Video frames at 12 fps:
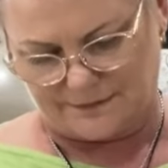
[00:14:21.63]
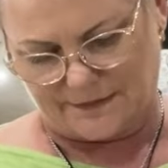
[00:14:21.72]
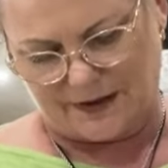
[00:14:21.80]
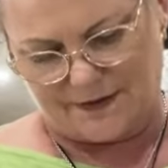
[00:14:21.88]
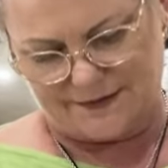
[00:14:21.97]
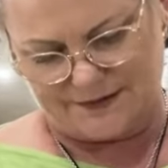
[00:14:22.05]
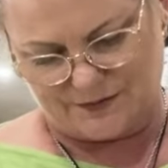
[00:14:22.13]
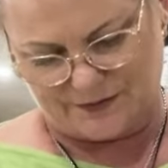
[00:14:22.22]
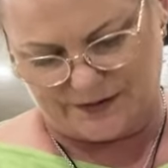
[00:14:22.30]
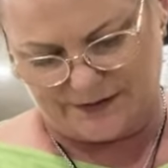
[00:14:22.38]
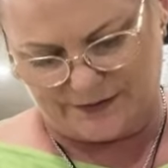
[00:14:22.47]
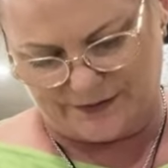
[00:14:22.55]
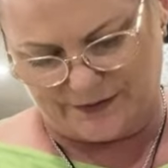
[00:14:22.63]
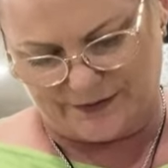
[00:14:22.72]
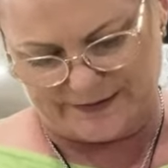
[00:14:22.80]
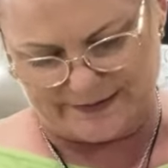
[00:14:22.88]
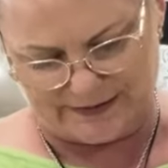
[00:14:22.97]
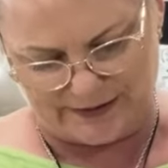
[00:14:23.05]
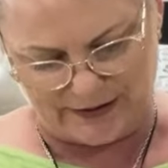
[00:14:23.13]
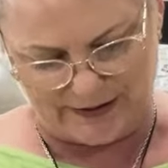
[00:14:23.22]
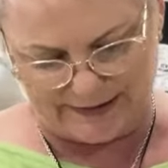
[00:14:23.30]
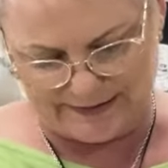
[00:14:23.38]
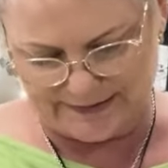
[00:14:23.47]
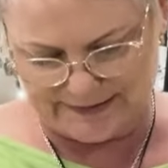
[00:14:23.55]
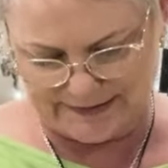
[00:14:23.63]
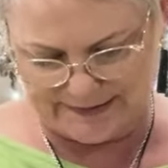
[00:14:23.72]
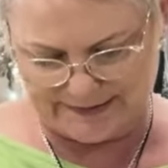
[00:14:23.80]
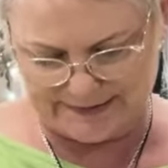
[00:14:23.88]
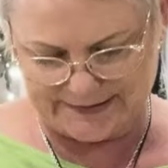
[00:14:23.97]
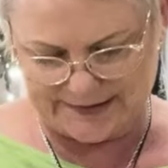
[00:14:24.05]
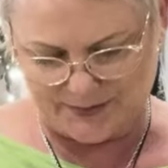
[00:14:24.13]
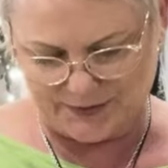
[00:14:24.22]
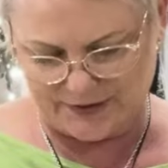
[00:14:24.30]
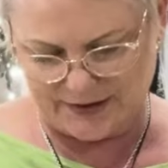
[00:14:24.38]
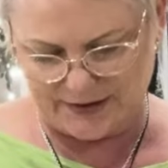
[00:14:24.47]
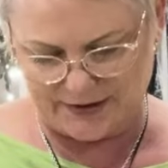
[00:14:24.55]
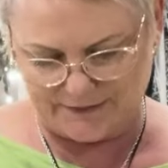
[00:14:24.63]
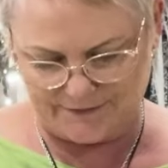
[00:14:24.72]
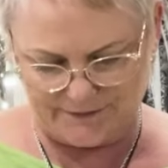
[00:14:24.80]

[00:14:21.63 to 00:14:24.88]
I think it's quite nice and light and summery kind of